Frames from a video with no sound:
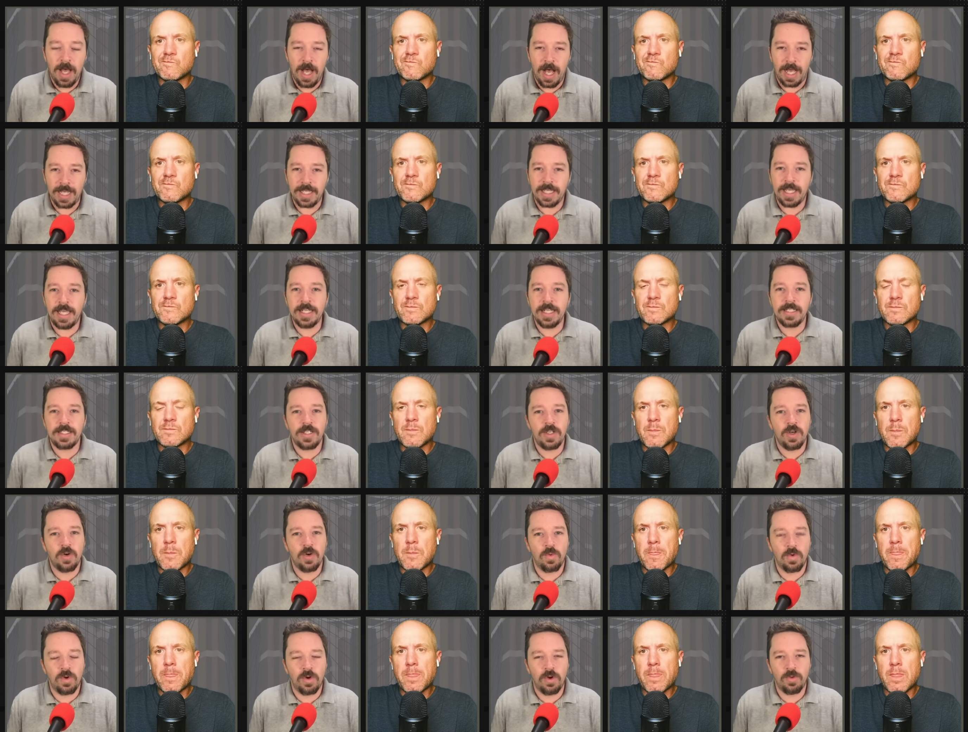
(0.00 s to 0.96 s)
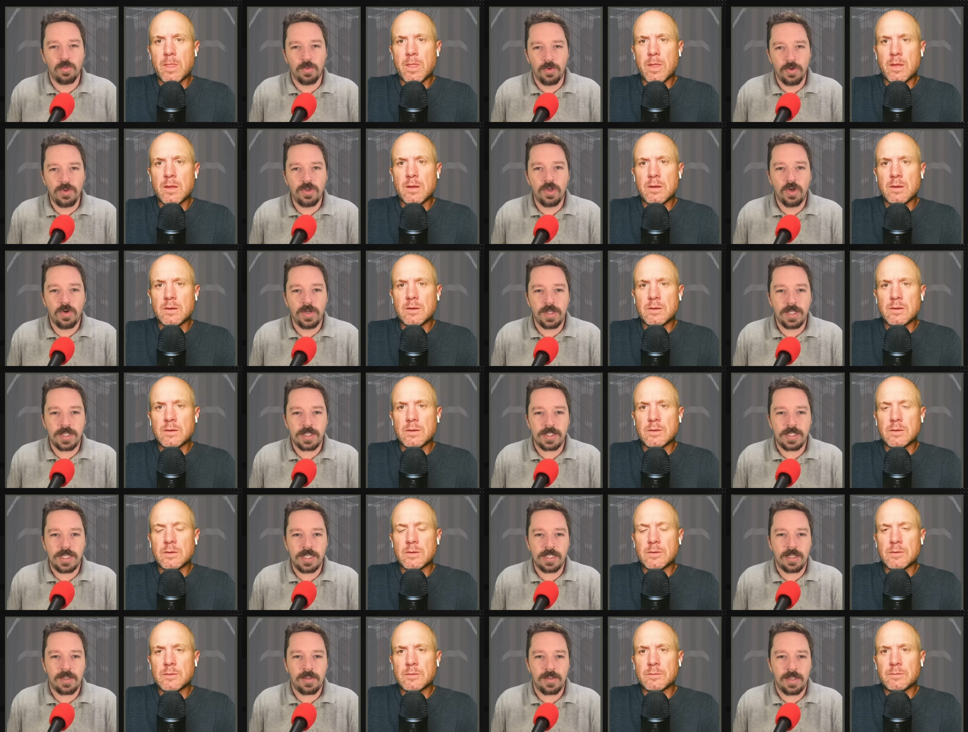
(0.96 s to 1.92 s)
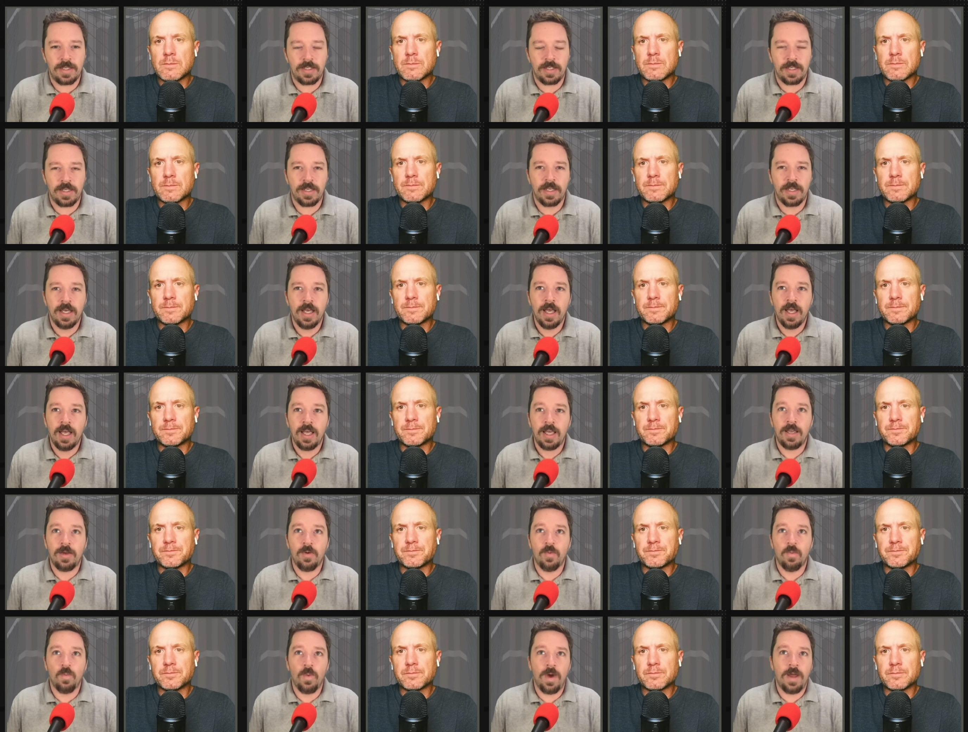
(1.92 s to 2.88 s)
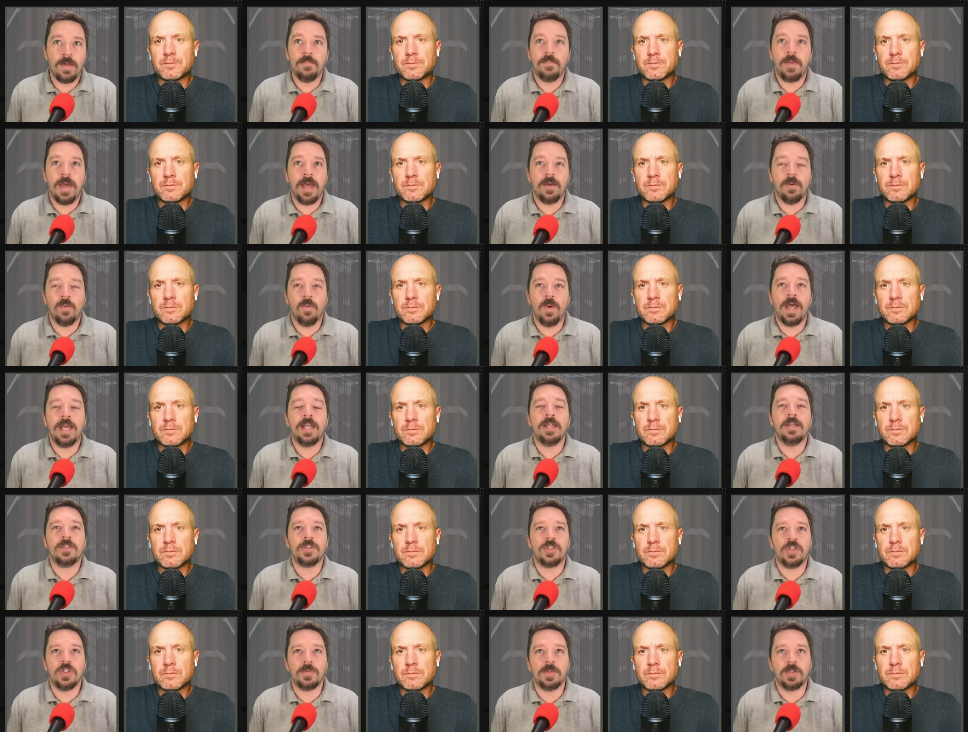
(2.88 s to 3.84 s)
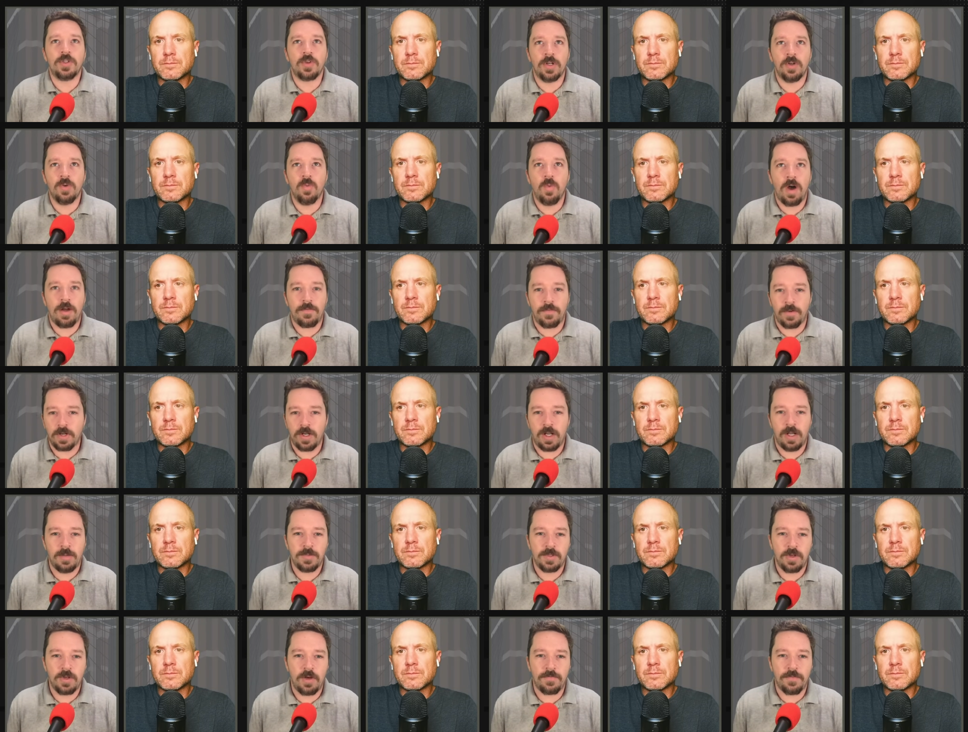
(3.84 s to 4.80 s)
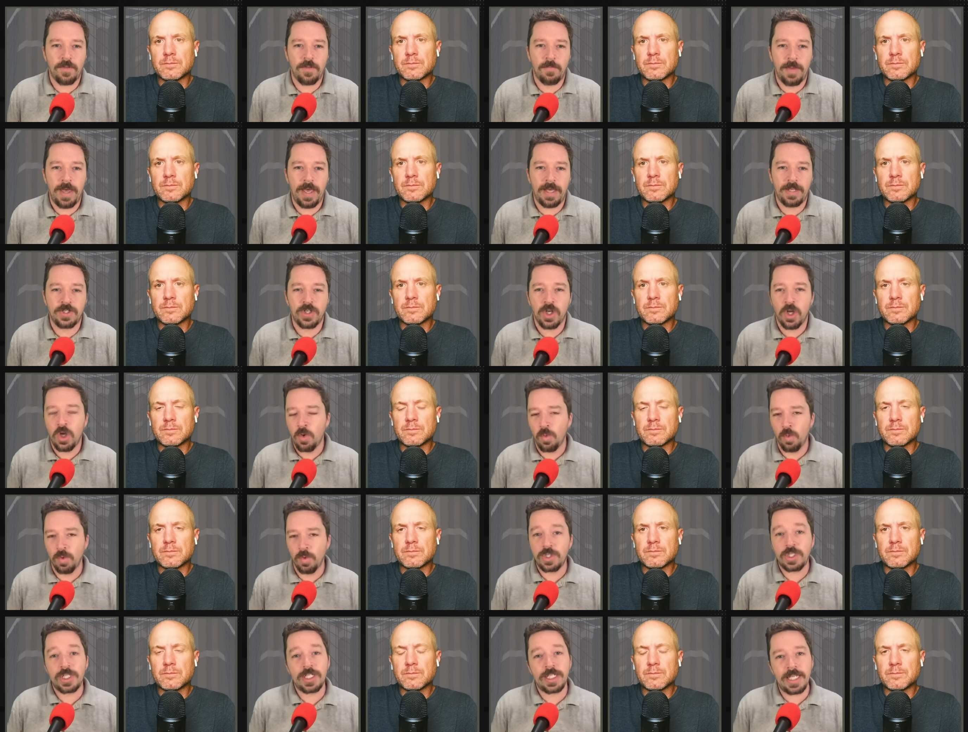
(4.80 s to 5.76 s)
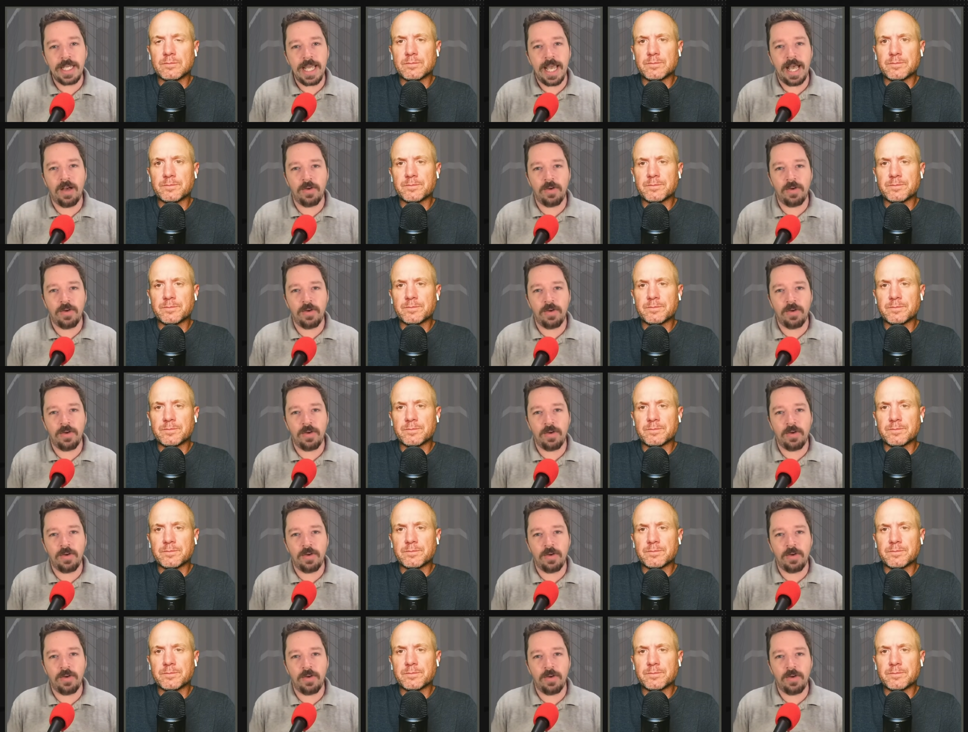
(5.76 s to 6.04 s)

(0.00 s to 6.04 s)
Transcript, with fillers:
Speaker 1: I can't see a world where you go into this season thinking when ben, when excuse me, Trendon Watford comes off the bench, we'll see how